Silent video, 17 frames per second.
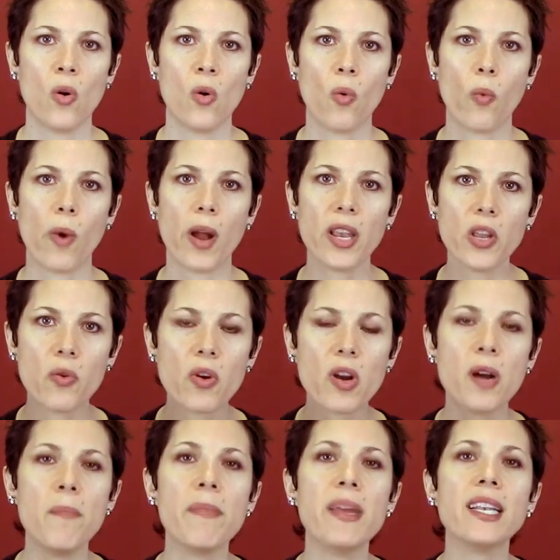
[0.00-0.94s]
when you
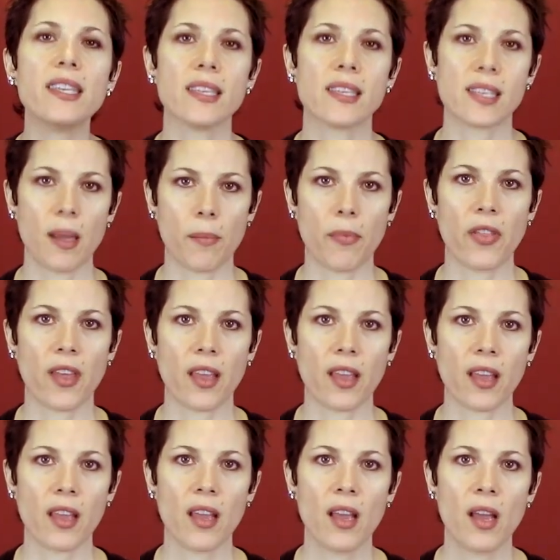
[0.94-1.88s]
commit to
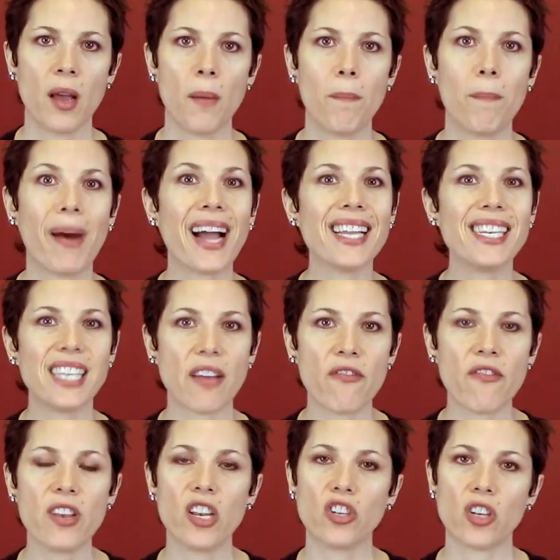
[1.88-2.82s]
something, by
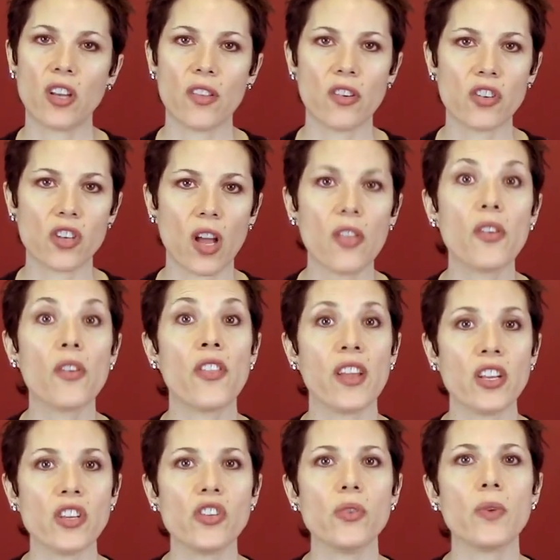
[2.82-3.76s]
definition, there's other
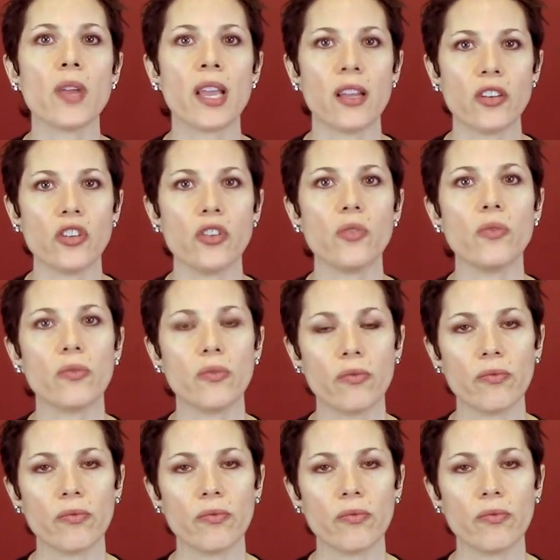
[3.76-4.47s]
things you can't do.